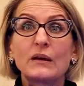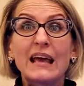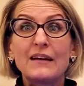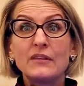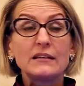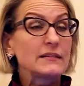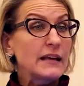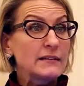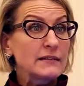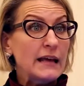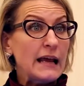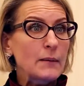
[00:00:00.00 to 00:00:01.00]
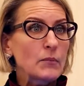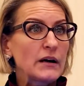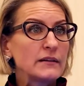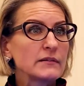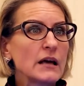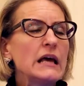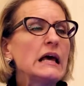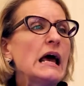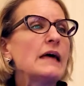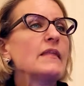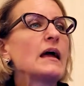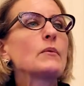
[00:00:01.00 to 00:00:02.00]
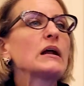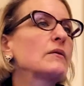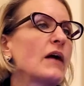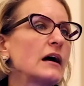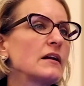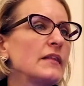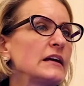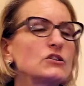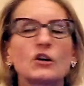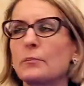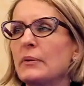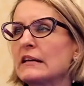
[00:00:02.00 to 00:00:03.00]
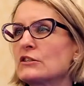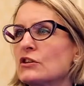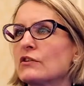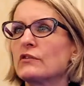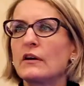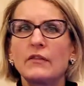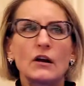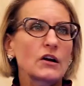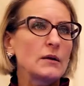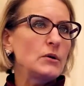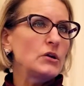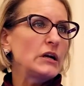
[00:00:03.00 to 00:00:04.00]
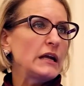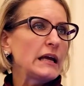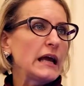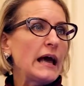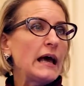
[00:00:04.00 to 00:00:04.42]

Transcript: We gave these kids cameras, and they went around and they took pictures of their community.